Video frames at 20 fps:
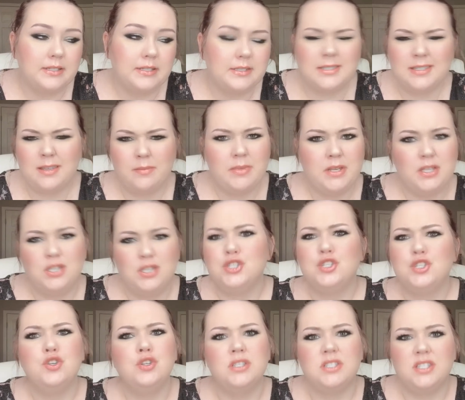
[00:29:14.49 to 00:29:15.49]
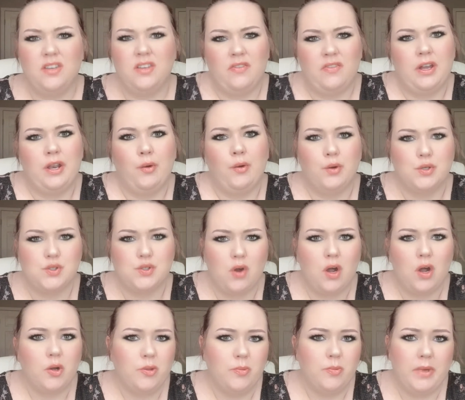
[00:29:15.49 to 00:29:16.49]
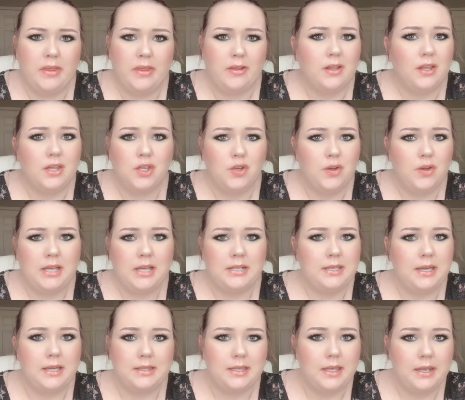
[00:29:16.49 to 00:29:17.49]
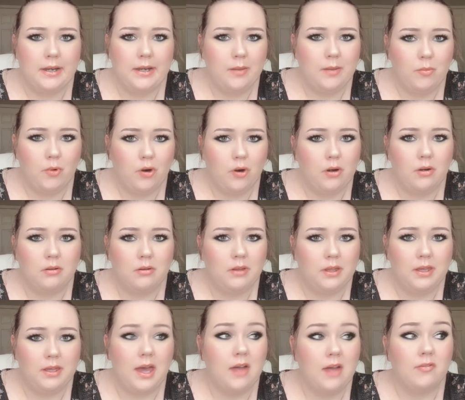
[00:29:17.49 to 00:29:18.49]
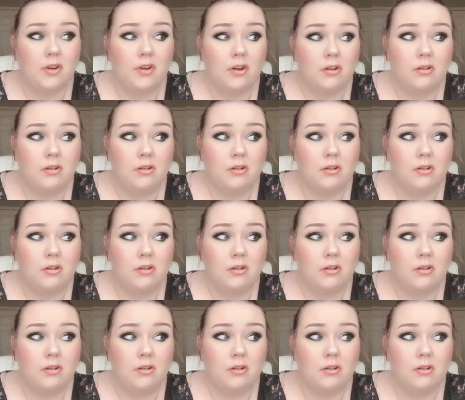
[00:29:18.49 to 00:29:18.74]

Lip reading: Because, I mean, as soon as they found out what was wrong with me, they're like, you can't take that anymore. Like, ever.